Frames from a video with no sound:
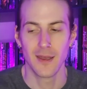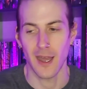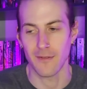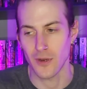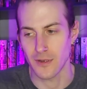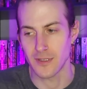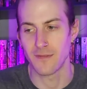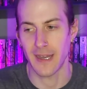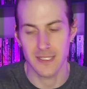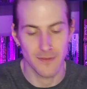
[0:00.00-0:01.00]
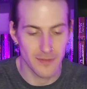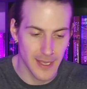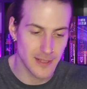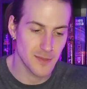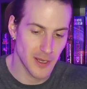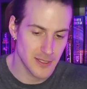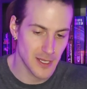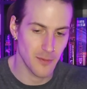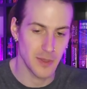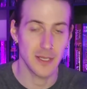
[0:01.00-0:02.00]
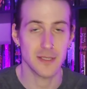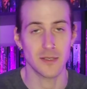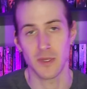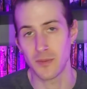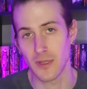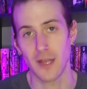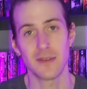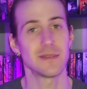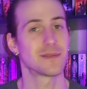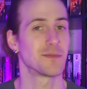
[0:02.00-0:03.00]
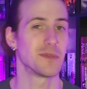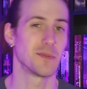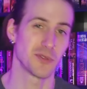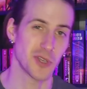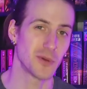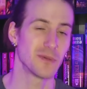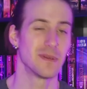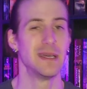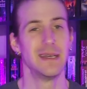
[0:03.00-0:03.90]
I've heard divisive things about Skypiea. Some people love it, some people don't.